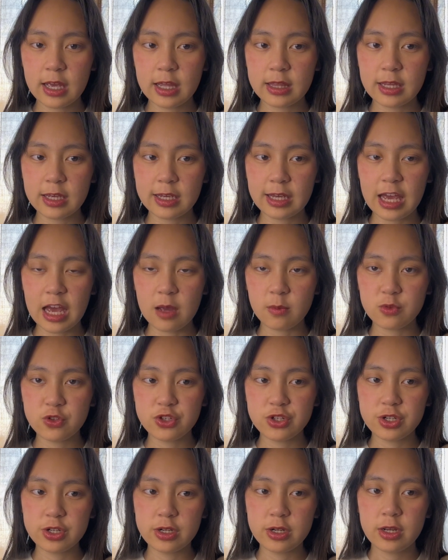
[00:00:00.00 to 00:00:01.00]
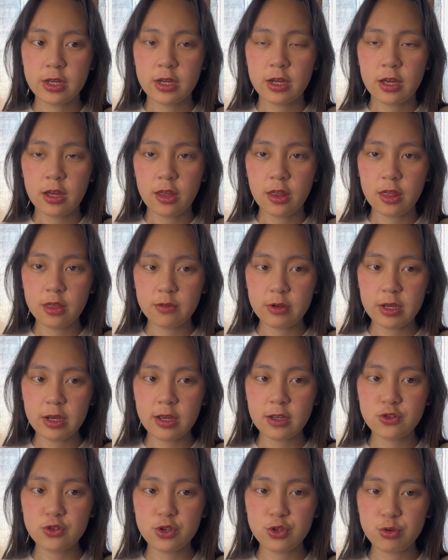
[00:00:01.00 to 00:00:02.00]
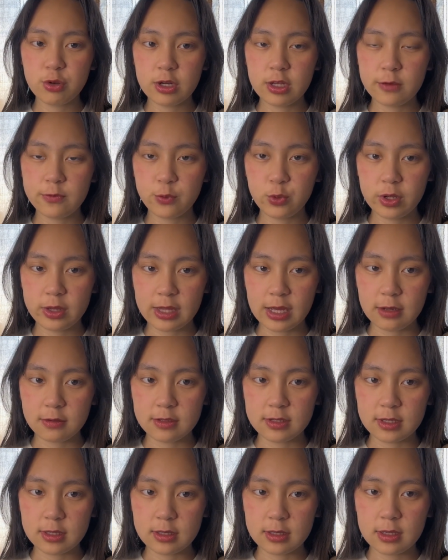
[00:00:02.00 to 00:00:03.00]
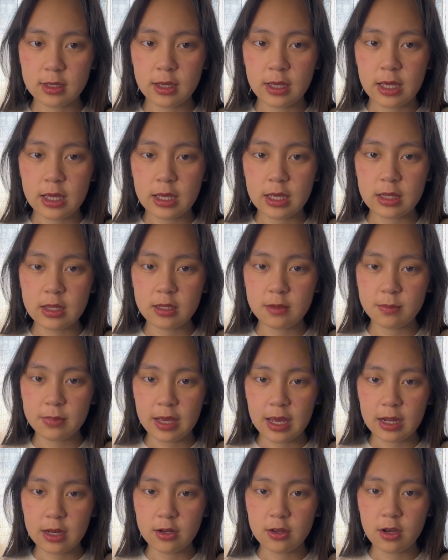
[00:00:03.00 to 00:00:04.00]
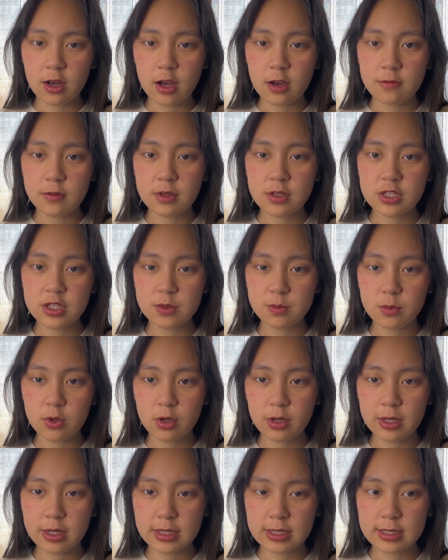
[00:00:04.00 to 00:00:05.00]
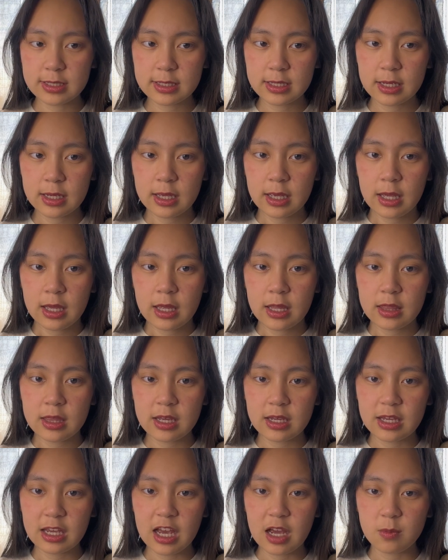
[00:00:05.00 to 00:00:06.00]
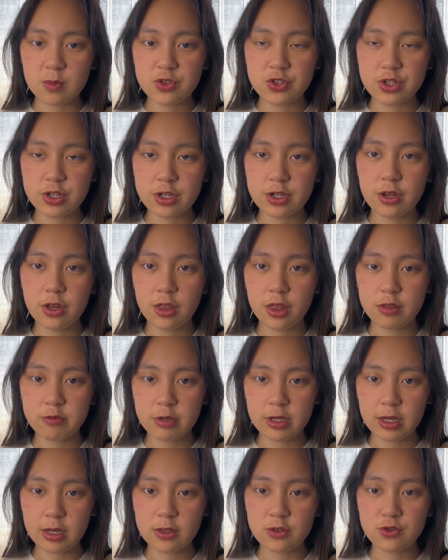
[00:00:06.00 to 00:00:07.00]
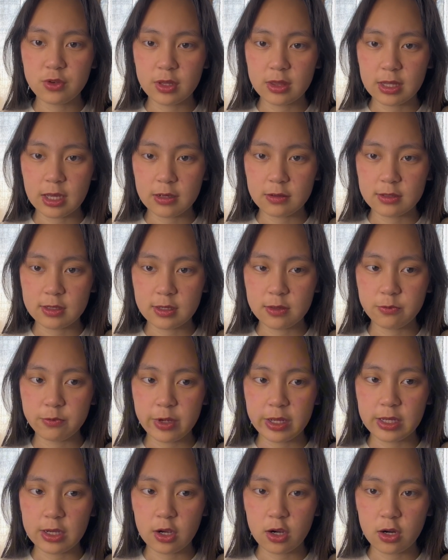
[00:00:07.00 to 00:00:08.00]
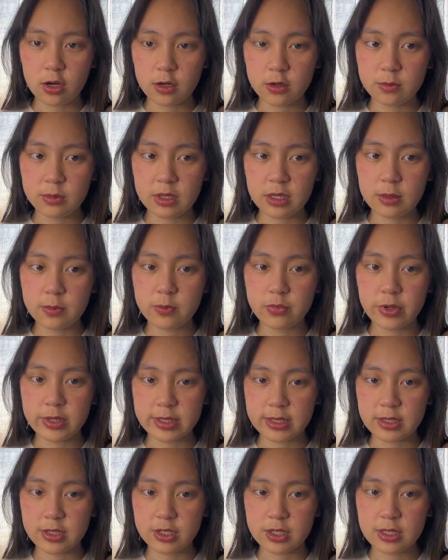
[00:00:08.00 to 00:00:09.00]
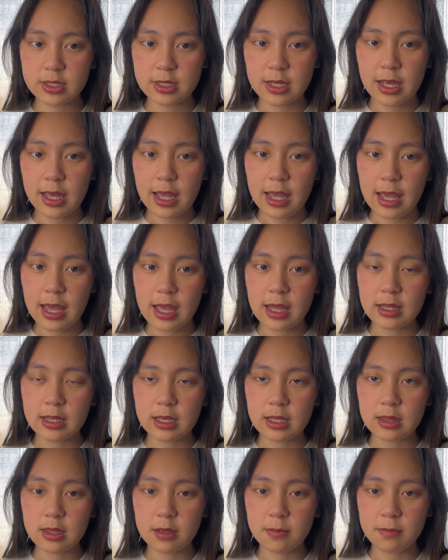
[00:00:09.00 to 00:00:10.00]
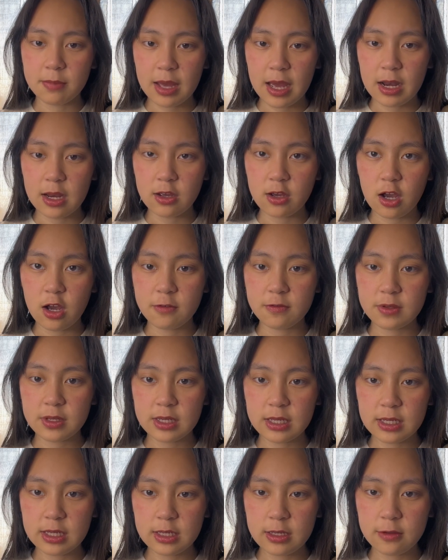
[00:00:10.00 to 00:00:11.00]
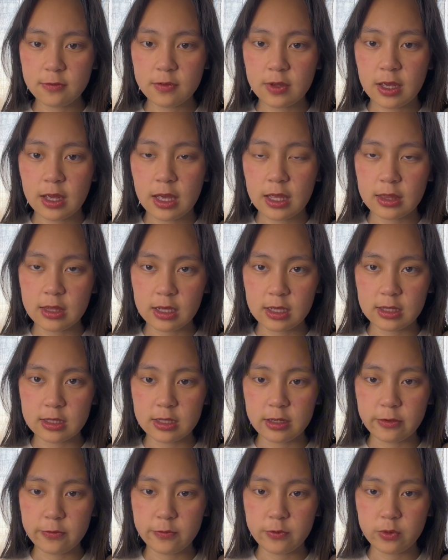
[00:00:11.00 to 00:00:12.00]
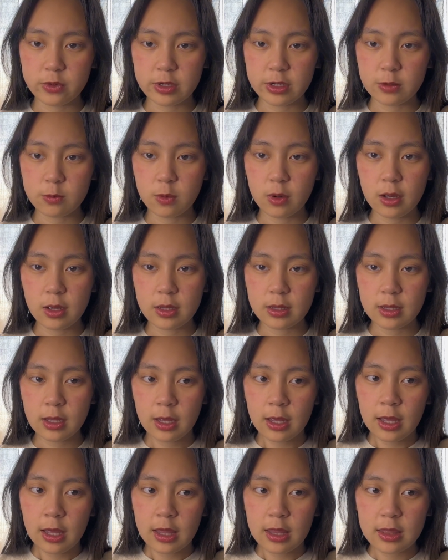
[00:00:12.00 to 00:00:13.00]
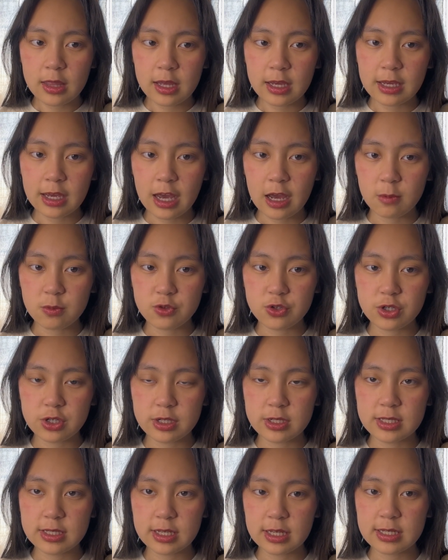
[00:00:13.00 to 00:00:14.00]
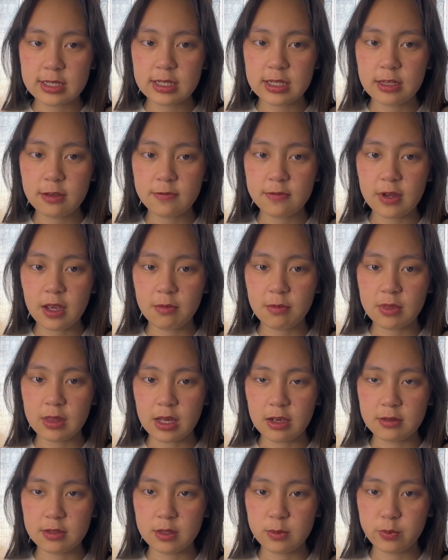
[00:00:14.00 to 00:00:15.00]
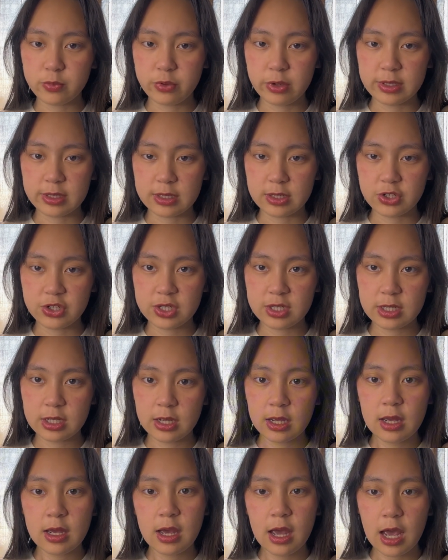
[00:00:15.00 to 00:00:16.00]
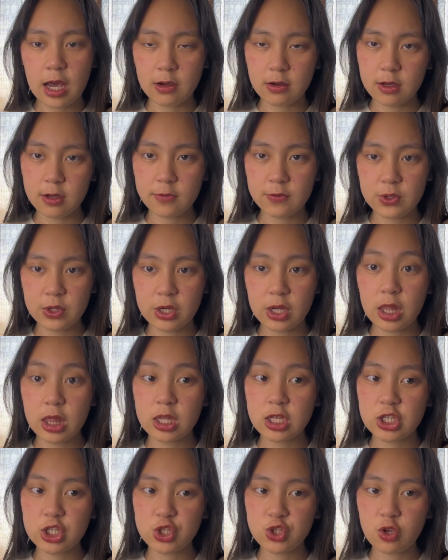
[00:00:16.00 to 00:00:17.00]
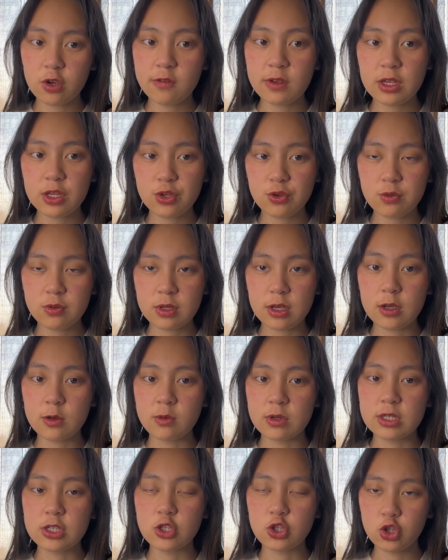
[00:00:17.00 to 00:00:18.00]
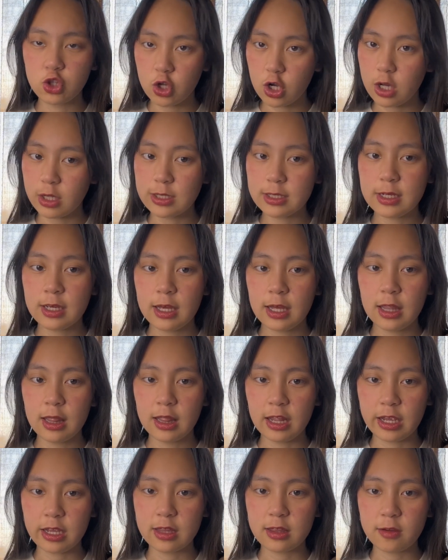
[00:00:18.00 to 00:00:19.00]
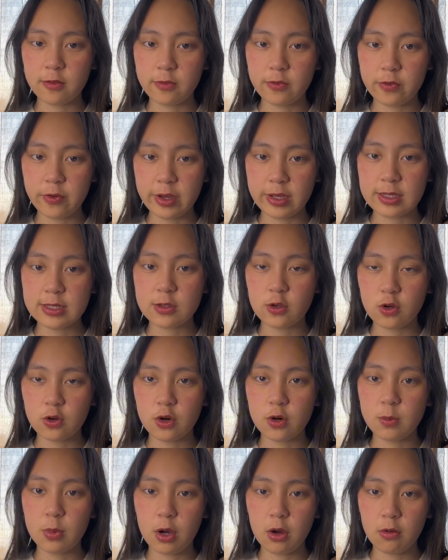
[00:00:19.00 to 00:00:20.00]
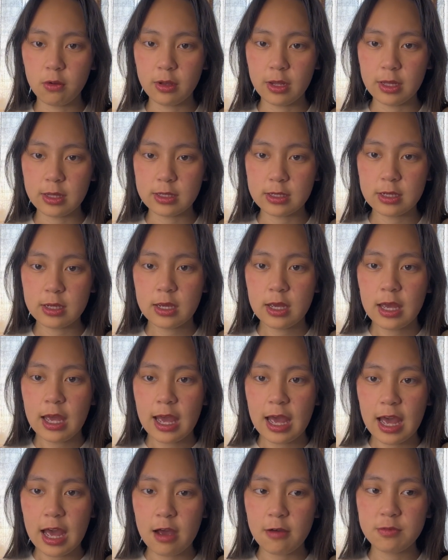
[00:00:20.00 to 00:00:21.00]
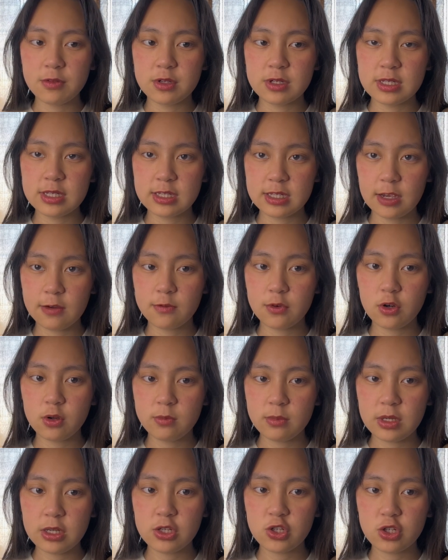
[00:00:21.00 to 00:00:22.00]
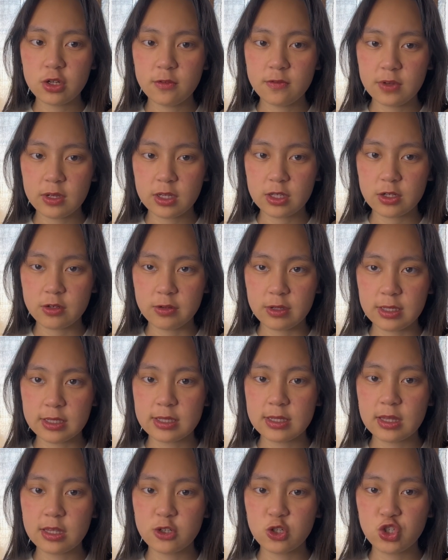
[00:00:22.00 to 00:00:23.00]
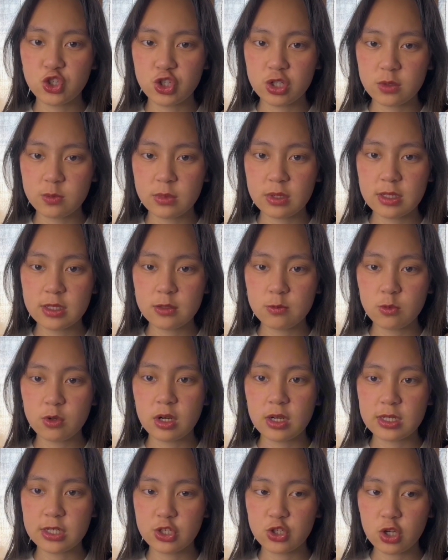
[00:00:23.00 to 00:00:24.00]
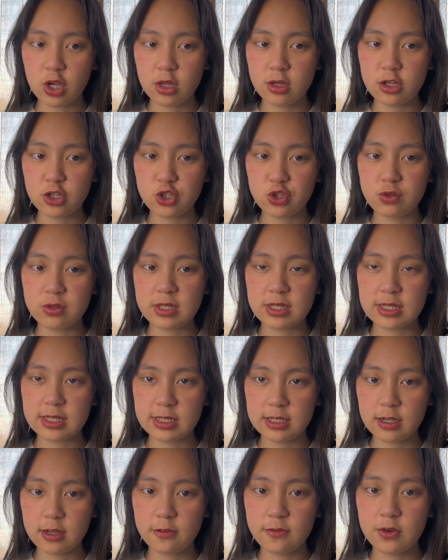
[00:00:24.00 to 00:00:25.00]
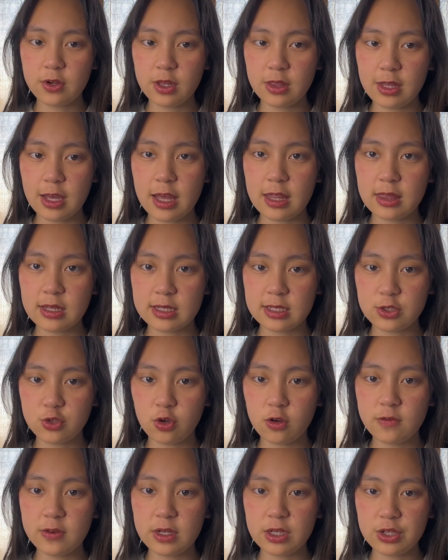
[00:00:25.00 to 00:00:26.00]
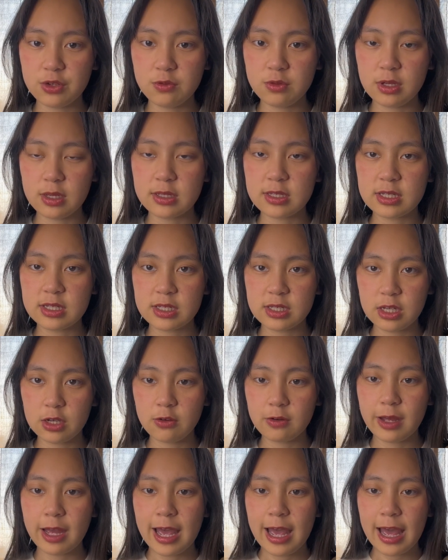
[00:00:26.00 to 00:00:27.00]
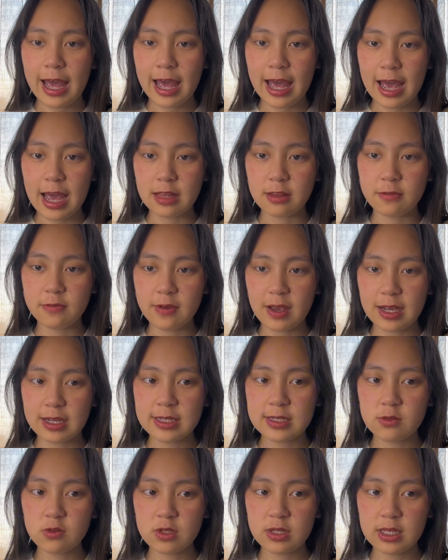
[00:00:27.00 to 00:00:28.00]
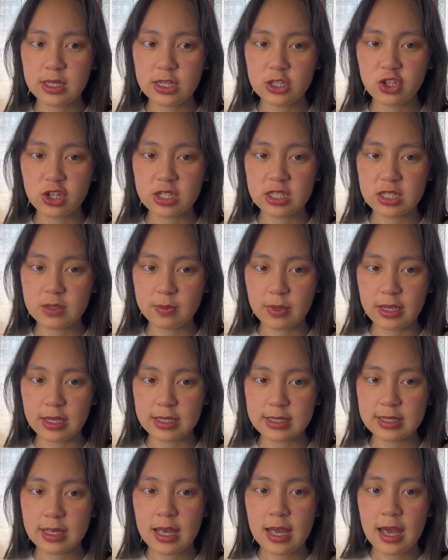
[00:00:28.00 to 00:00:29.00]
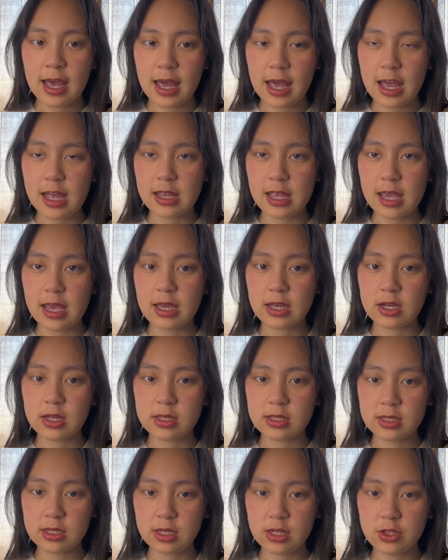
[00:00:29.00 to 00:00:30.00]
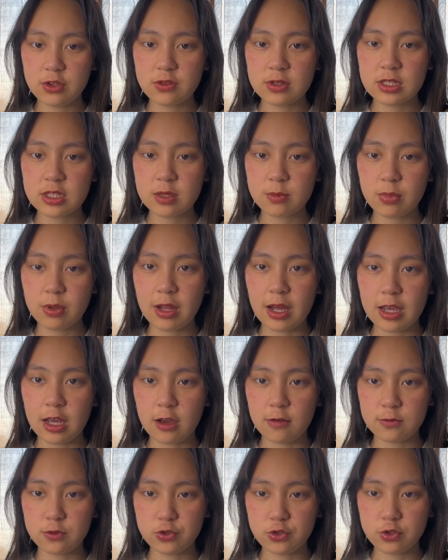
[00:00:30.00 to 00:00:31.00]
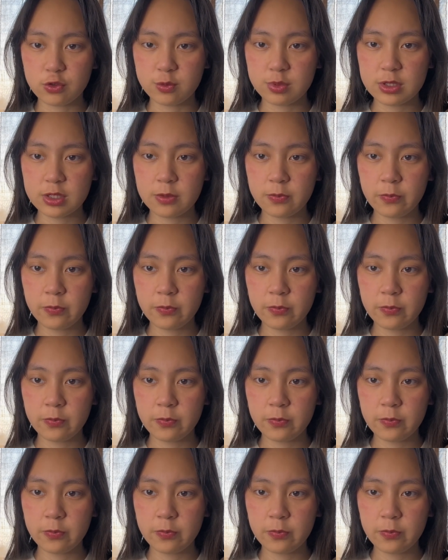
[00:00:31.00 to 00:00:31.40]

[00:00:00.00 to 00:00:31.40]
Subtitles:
they captured 324,000. In the Battle of Smolensk, they captured 300,000 Red Army prisoners. And in the Battle of Kiev, 1941, they captured 65,000 prisoners. However, the Soviet Union was not like the France or Poland. After several major victories, the Germans were astonished to discover that the Soviet Union still had vast strategic space and a continuous supply of troops.